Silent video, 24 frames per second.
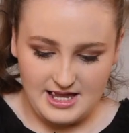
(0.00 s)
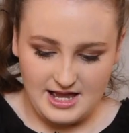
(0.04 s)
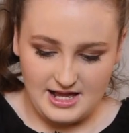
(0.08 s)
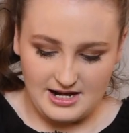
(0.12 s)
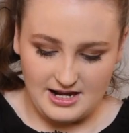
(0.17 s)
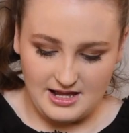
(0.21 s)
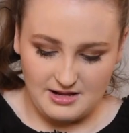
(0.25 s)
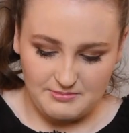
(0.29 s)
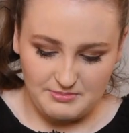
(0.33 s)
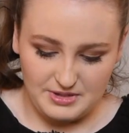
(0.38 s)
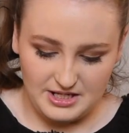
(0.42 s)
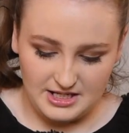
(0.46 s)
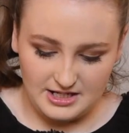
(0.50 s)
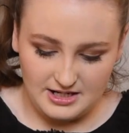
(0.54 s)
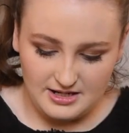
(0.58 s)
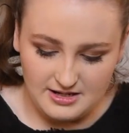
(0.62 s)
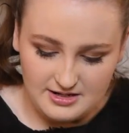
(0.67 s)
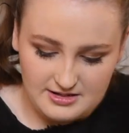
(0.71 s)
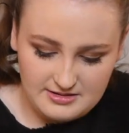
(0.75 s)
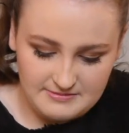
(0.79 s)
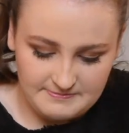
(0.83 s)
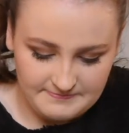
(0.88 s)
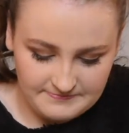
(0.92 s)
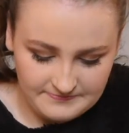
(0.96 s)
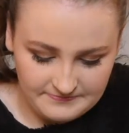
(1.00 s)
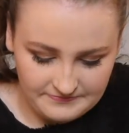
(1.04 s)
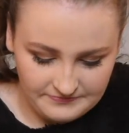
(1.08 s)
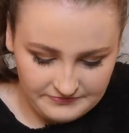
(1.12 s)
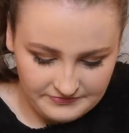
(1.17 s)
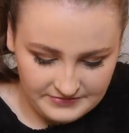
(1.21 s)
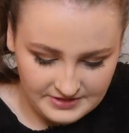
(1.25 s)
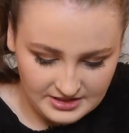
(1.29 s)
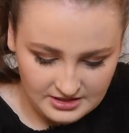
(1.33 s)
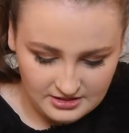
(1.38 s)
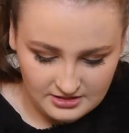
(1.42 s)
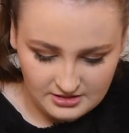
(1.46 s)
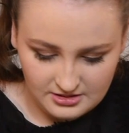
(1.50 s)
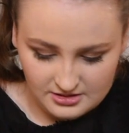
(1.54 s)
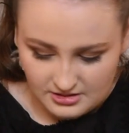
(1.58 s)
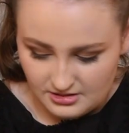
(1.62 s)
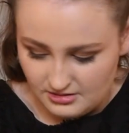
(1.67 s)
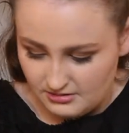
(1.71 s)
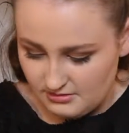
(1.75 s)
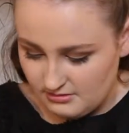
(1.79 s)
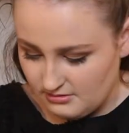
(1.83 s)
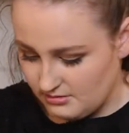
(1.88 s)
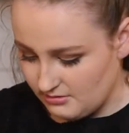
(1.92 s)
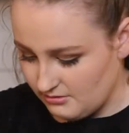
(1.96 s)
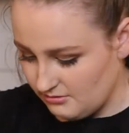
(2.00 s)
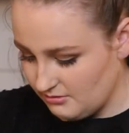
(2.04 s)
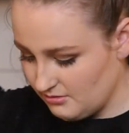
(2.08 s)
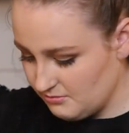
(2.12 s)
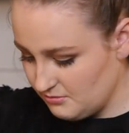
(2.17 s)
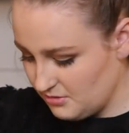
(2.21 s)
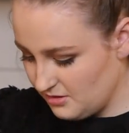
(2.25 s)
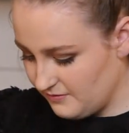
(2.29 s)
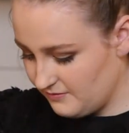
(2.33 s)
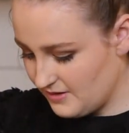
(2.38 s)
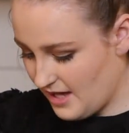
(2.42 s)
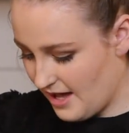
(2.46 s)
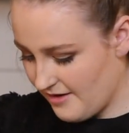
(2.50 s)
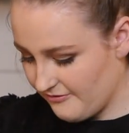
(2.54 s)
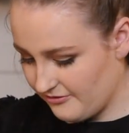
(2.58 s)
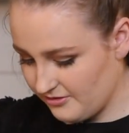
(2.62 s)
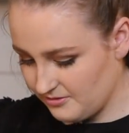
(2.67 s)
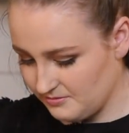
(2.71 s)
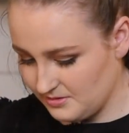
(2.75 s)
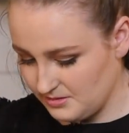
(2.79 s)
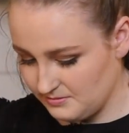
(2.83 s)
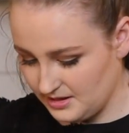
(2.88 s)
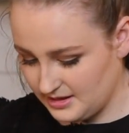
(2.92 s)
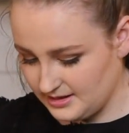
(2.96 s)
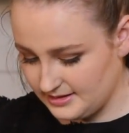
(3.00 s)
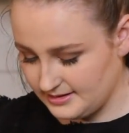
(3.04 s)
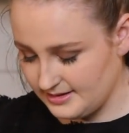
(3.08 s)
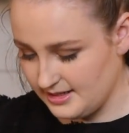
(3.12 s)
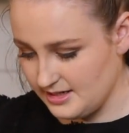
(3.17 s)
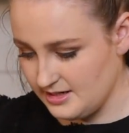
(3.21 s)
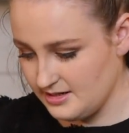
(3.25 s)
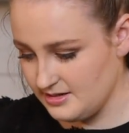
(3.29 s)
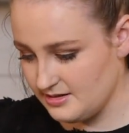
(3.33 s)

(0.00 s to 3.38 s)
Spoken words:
out our beater. remove that from the mixer.